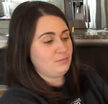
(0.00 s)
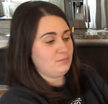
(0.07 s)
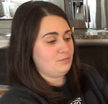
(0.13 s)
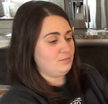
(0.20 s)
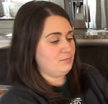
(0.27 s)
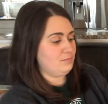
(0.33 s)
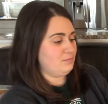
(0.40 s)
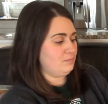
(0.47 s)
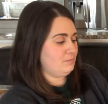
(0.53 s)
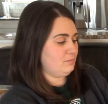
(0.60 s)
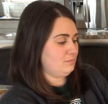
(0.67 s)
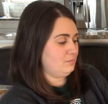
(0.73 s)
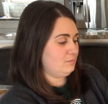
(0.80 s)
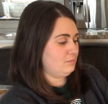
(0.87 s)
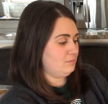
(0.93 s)

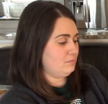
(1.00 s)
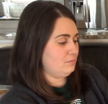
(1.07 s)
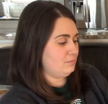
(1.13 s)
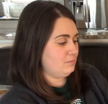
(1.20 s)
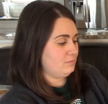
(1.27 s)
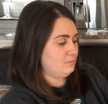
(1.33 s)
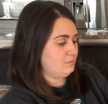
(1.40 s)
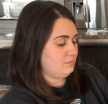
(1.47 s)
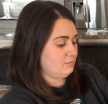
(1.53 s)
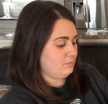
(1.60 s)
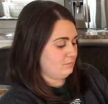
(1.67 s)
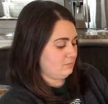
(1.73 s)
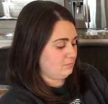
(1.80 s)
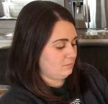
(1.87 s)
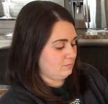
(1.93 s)

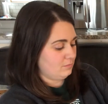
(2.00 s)
Nothing is said.